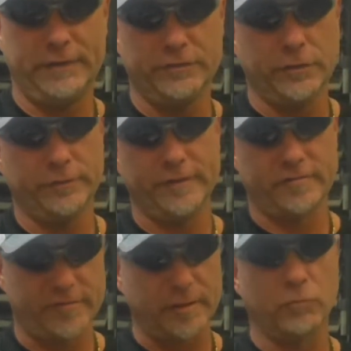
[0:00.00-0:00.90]
even though it takes
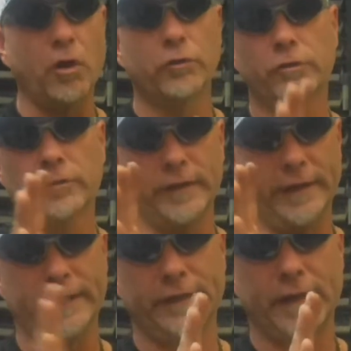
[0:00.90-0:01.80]
the same rotor
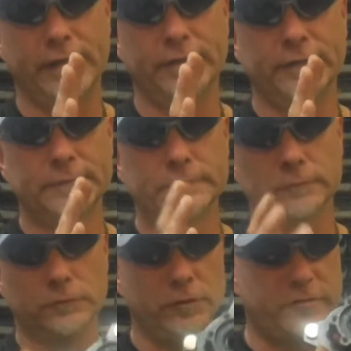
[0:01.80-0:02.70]
and it kind of
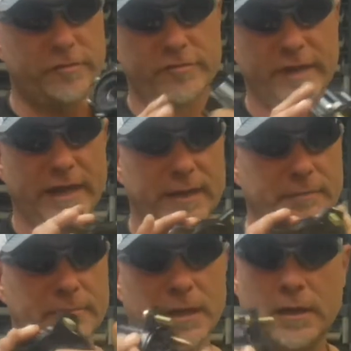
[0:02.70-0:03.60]
looks the
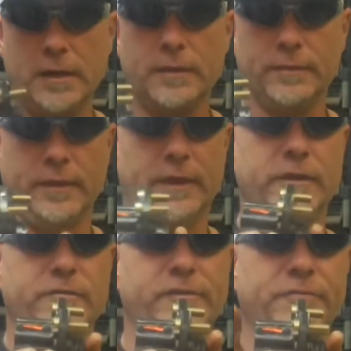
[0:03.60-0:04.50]
same, it
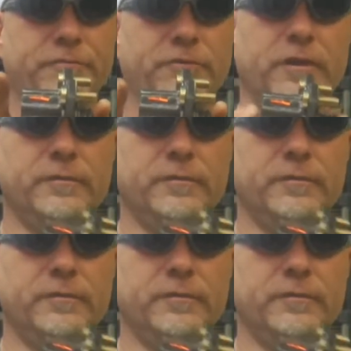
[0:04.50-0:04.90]
is different front.